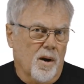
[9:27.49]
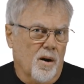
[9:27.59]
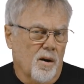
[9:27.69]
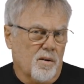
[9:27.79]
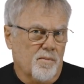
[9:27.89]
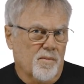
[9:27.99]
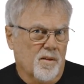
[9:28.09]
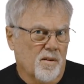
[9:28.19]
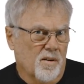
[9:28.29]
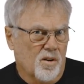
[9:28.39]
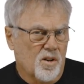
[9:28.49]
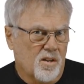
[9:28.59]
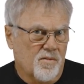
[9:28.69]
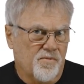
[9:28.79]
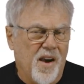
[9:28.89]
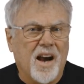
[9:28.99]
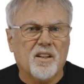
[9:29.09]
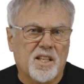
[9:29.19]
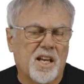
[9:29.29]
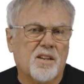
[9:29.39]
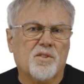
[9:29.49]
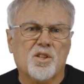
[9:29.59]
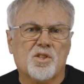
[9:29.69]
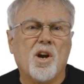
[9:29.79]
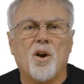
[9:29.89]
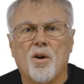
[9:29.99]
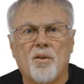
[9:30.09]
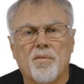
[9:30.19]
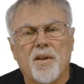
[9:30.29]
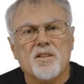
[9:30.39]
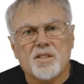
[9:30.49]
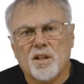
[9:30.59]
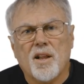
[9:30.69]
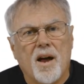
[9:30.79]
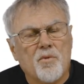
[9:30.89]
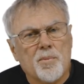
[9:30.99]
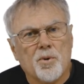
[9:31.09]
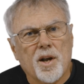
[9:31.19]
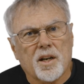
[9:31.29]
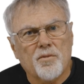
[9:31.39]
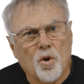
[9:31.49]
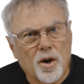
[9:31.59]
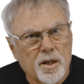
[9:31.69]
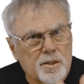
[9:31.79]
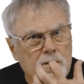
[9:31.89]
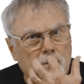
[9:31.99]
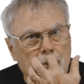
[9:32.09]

are facultatively sterile. They still have reproductive organs.